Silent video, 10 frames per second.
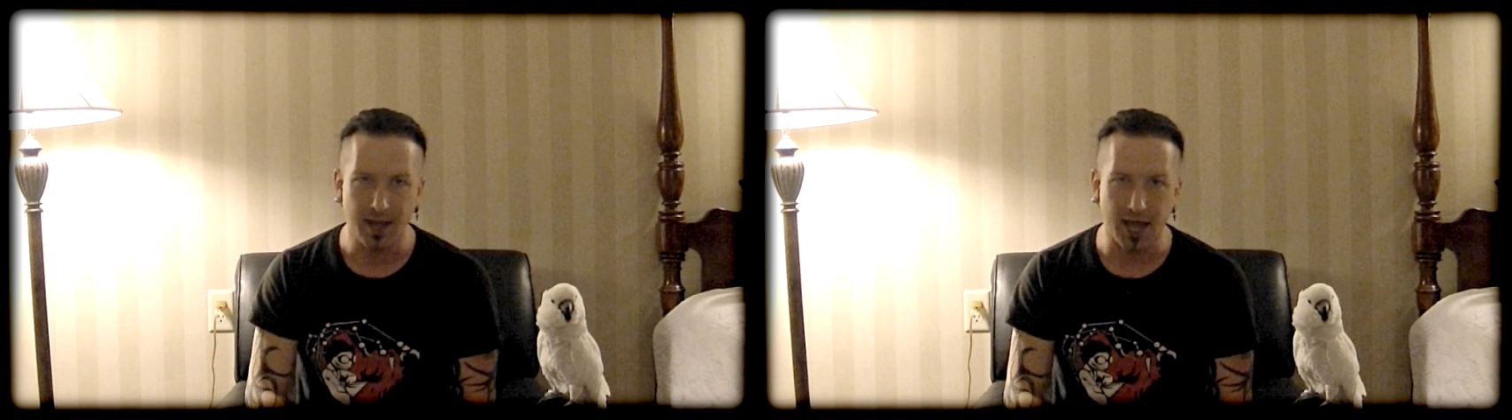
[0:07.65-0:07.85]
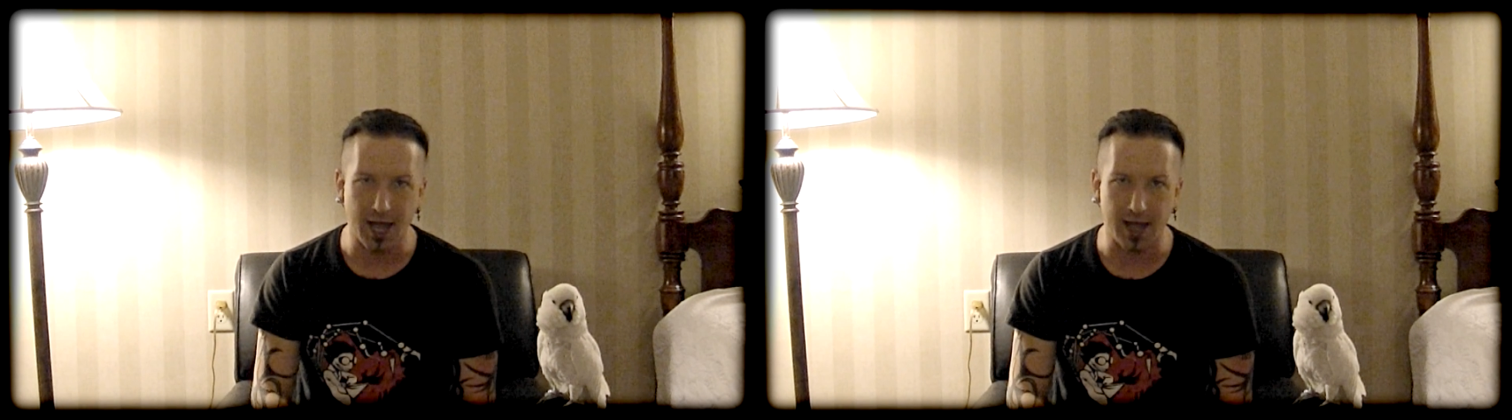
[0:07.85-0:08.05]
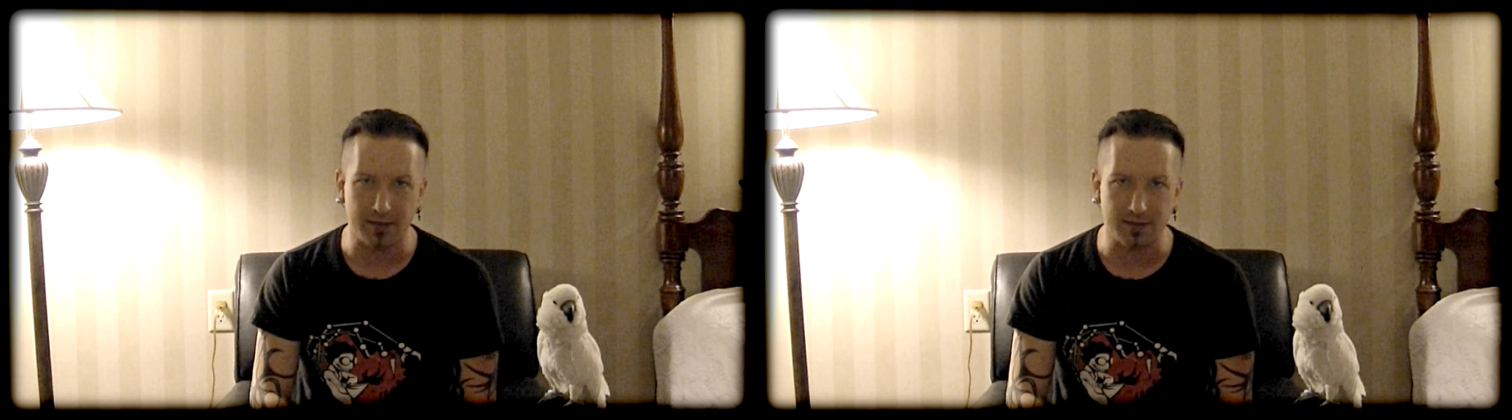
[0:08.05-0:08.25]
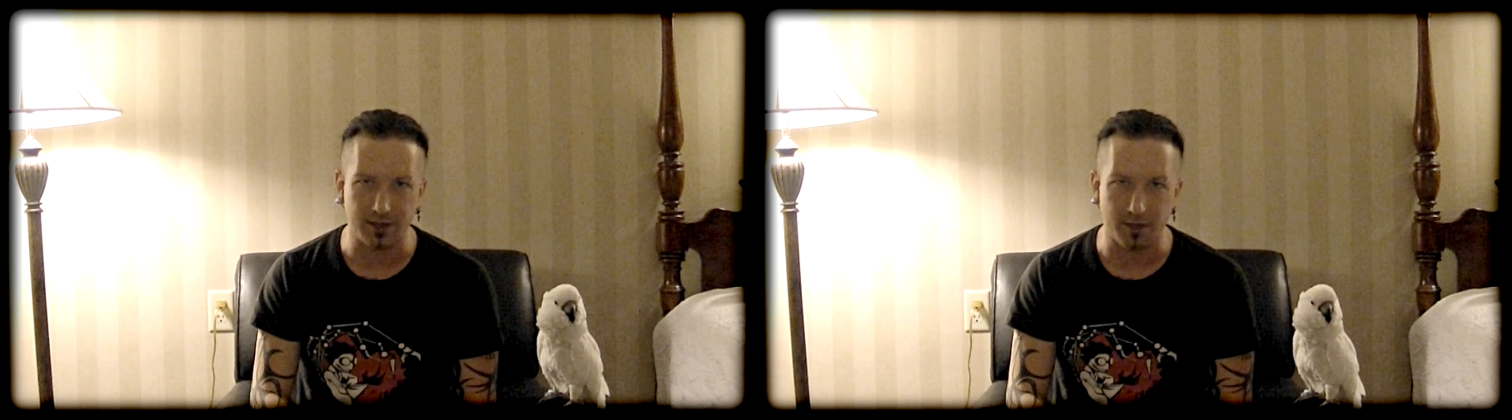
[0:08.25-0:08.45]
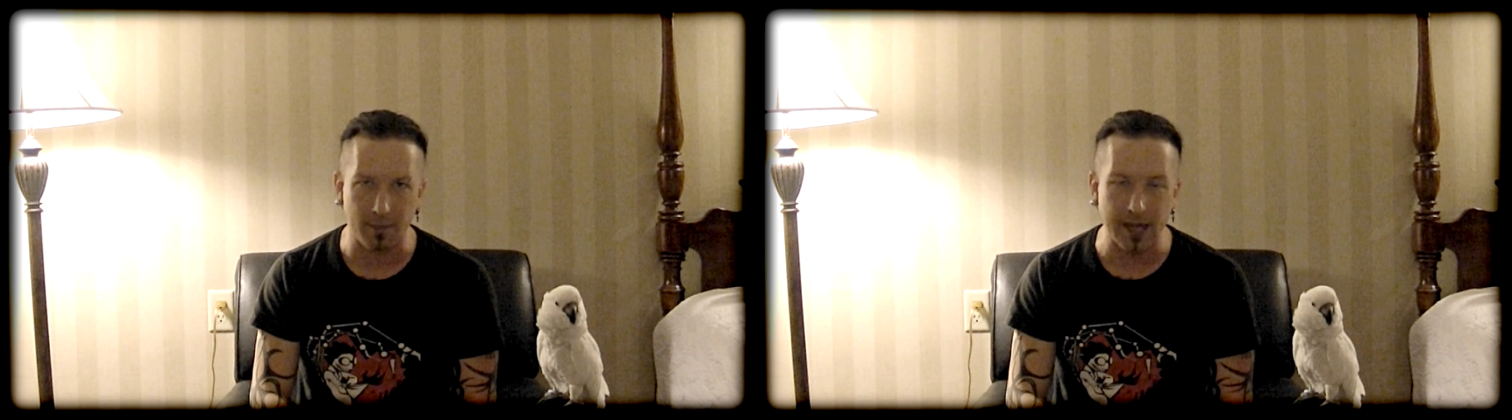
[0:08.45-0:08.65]
at
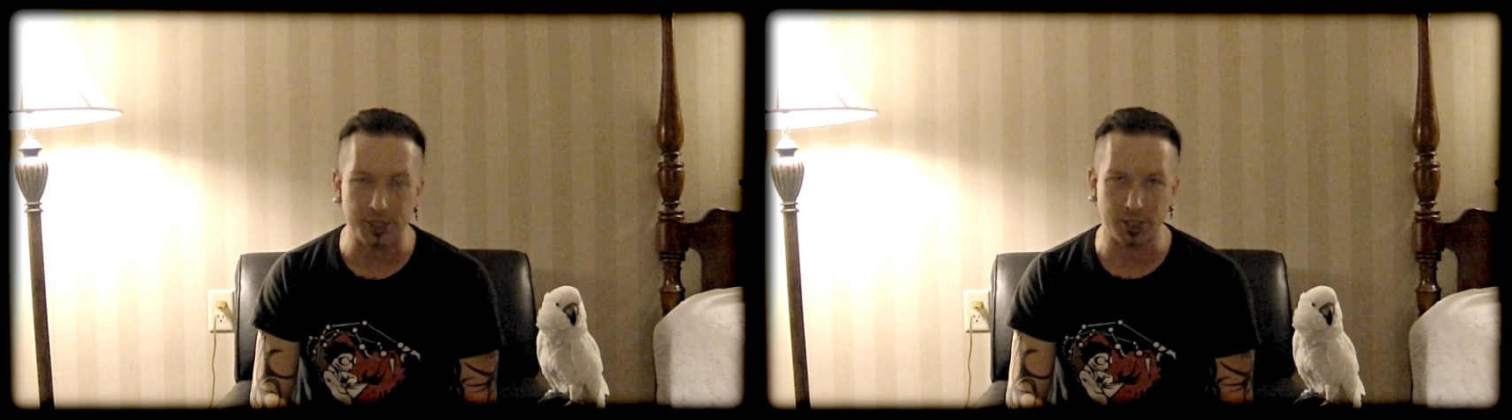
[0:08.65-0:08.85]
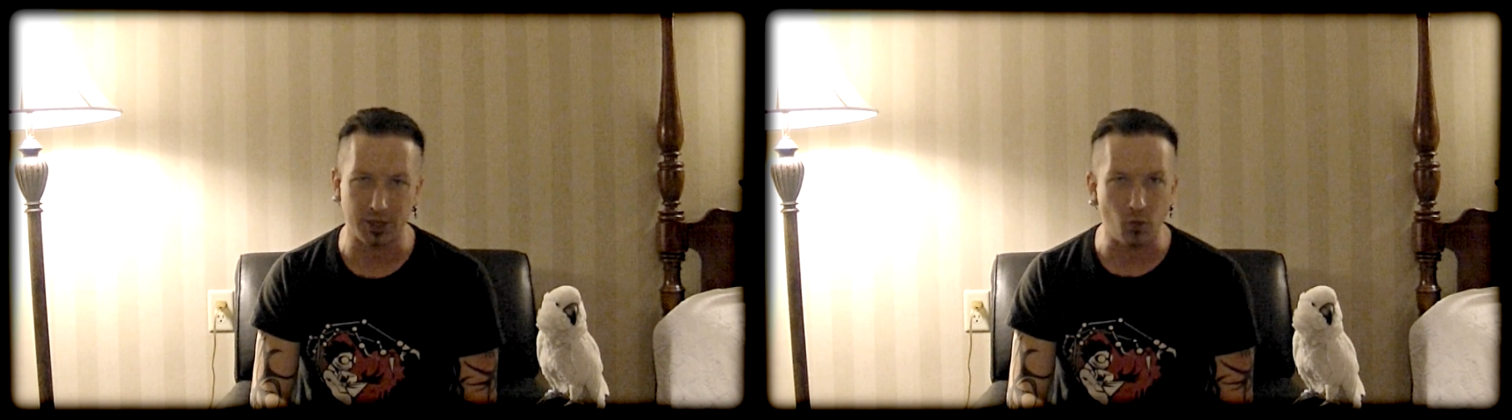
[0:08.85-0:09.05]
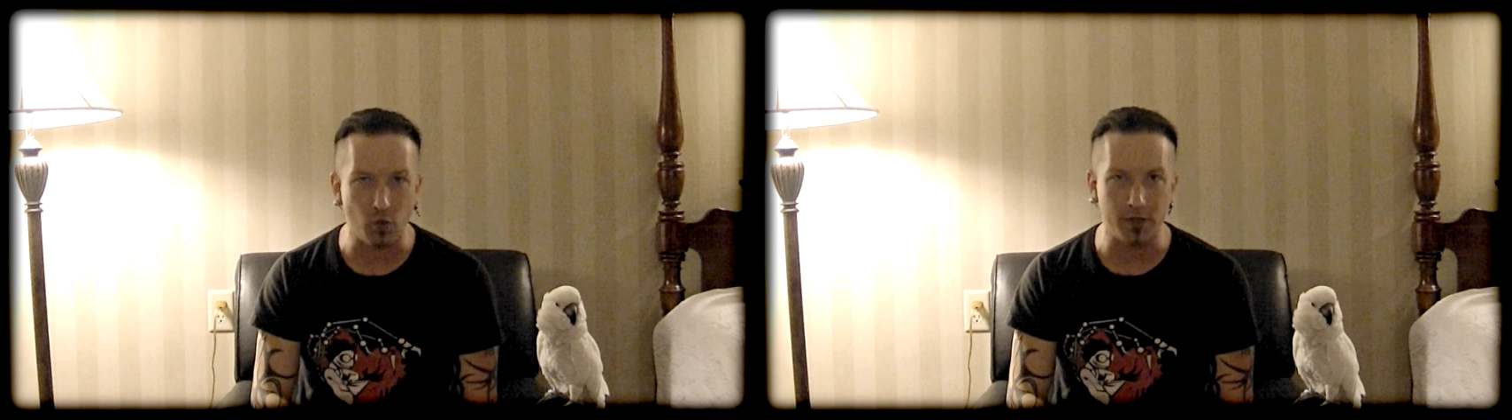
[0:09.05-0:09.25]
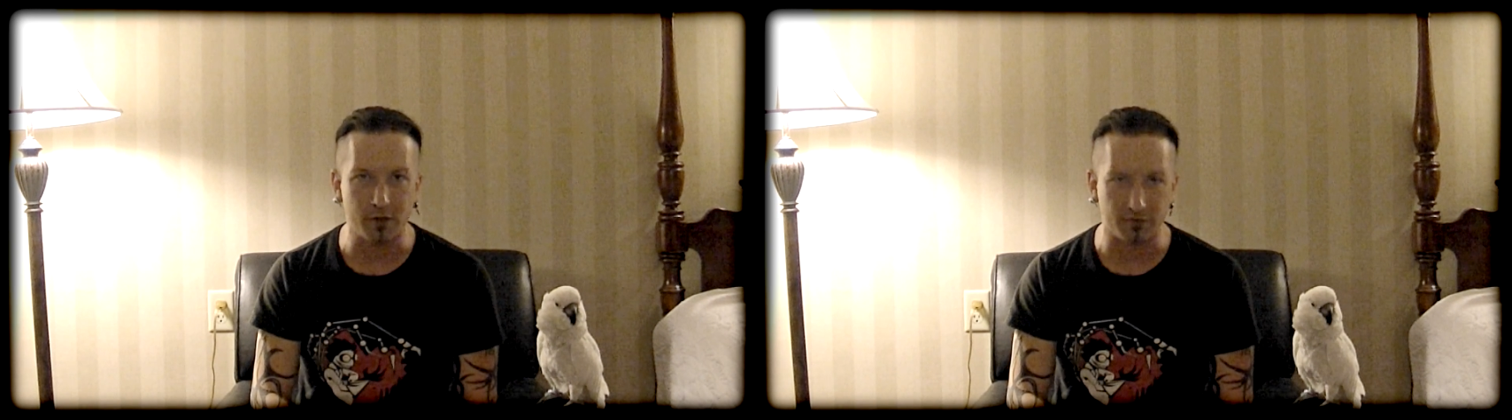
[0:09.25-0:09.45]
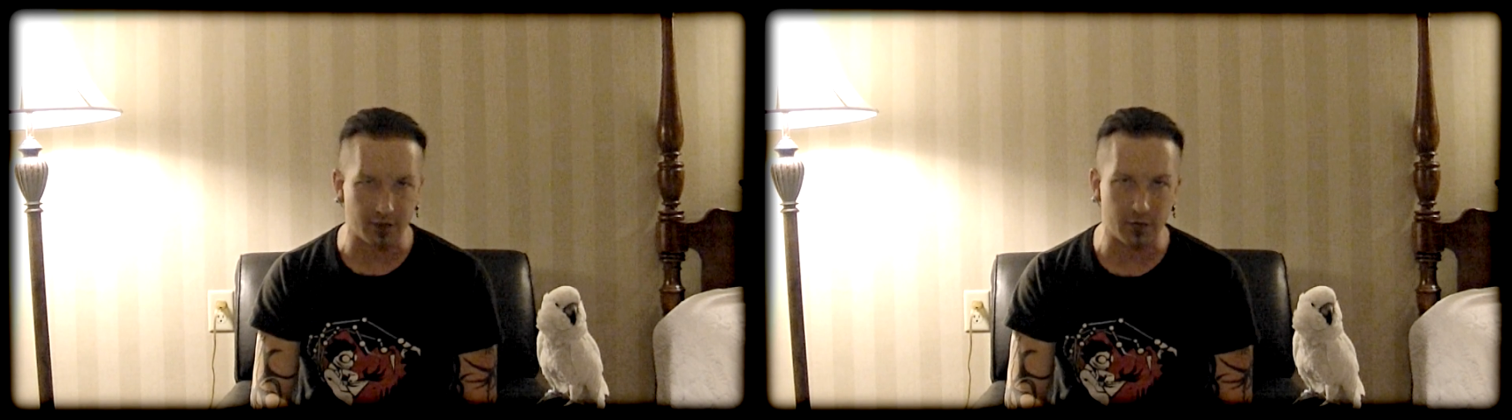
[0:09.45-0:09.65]
uh, the Magic and the
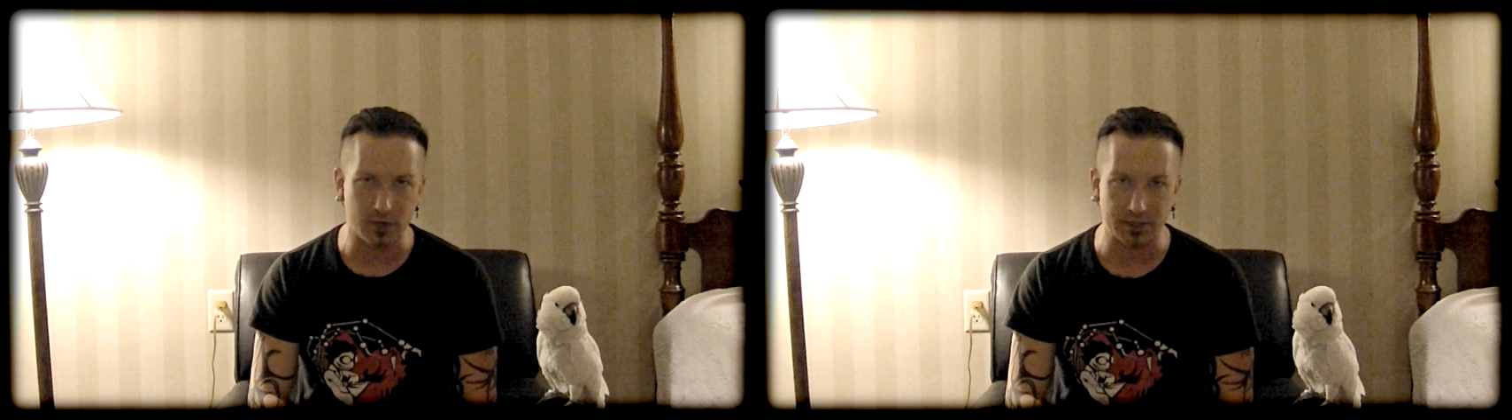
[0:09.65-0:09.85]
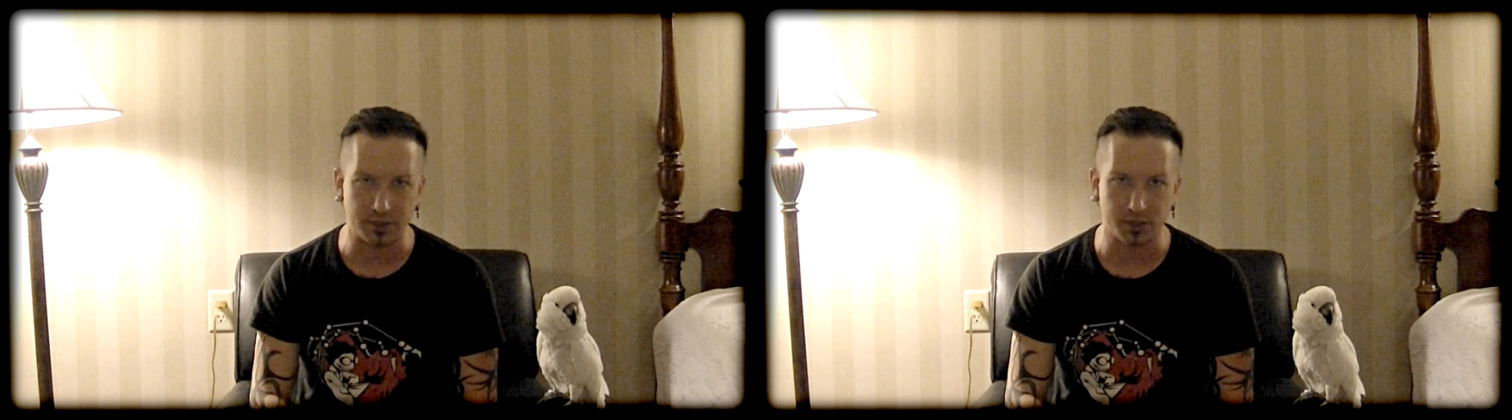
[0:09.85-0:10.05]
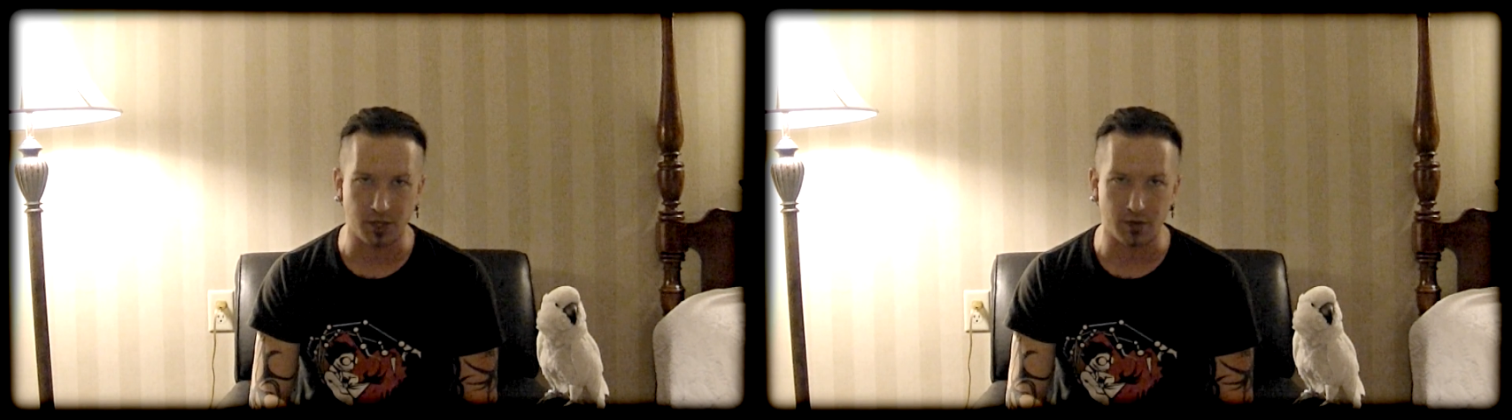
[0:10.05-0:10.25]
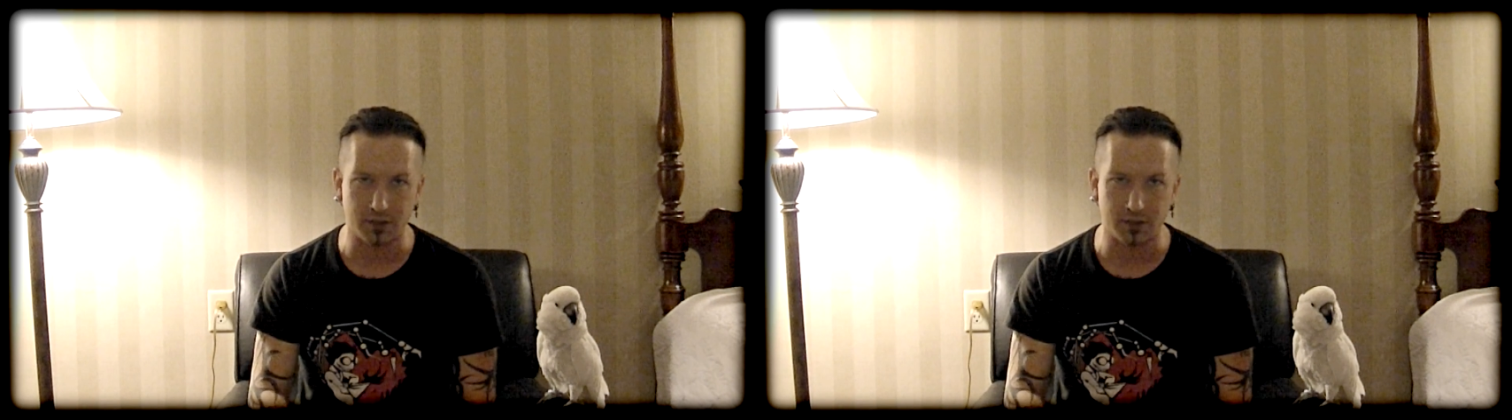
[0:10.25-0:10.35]
Wonder fundraiser show.